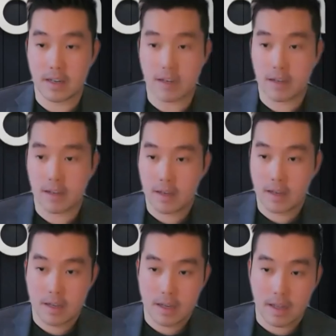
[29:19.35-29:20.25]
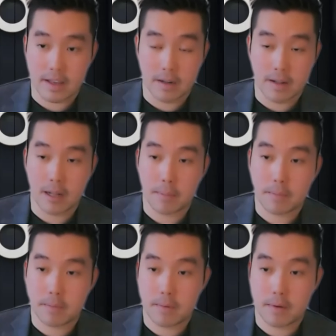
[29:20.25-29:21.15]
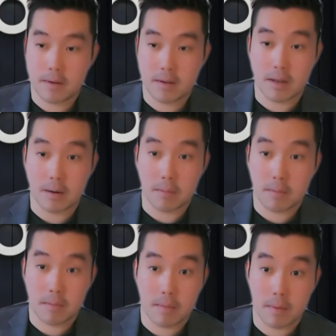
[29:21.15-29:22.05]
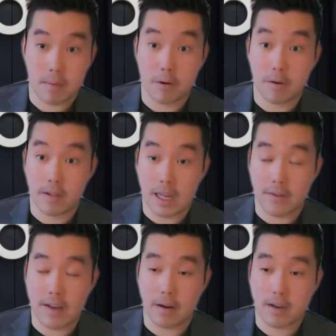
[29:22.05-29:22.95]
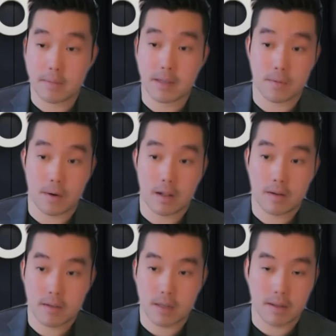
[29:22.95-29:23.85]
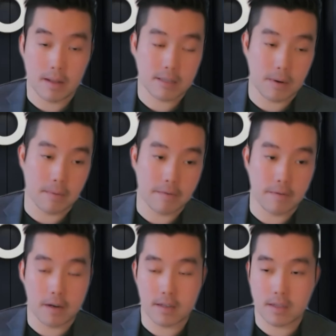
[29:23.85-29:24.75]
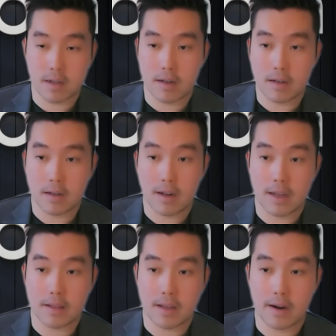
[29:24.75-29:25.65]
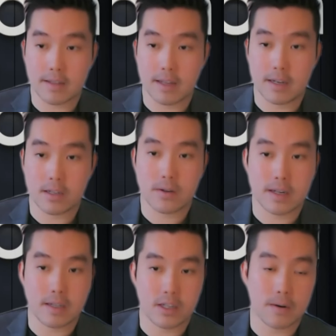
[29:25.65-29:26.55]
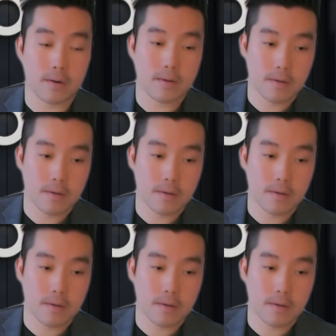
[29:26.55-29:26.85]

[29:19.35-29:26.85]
And I think it'll help improve a lot of outcomes as well. So that's why we're focused on healthcare as an industry in general.